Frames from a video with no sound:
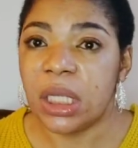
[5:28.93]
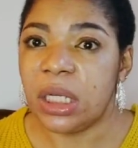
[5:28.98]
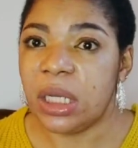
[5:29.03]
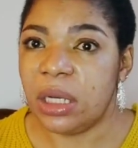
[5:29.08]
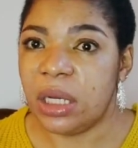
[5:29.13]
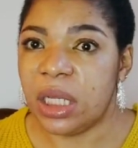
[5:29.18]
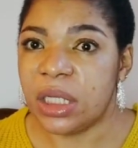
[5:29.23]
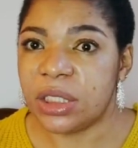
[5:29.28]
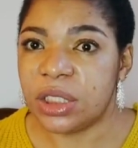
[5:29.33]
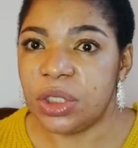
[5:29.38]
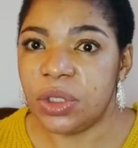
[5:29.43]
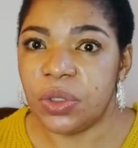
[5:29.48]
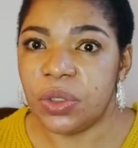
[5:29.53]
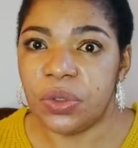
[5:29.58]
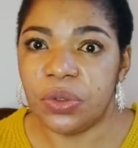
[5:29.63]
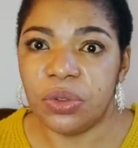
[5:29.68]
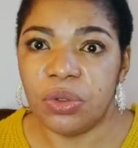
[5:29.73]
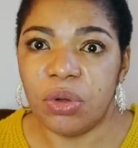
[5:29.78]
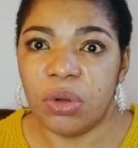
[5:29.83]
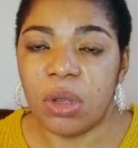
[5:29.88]
the next thing you
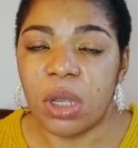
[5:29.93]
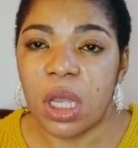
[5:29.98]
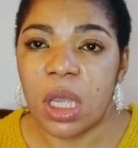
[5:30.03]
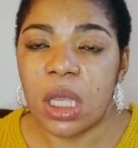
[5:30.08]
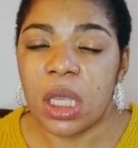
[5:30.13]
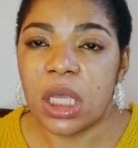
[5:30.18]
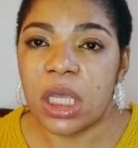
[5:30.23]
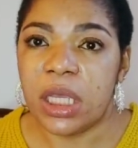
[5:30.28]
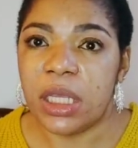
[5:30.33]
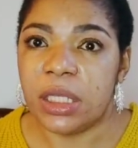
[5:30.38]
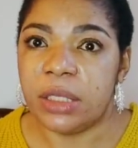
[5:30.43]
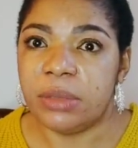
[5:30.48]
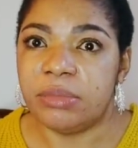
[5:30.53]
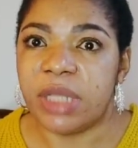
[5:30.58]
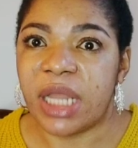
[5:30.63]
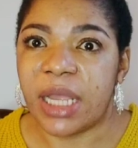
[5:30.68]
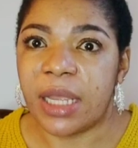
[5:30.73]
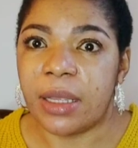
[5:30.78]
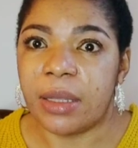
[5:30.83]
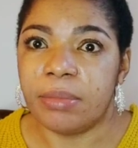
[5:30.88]
know it
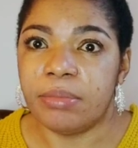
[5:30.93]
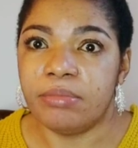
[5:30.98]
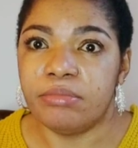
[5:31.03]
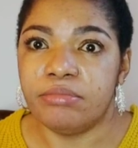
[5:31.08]
like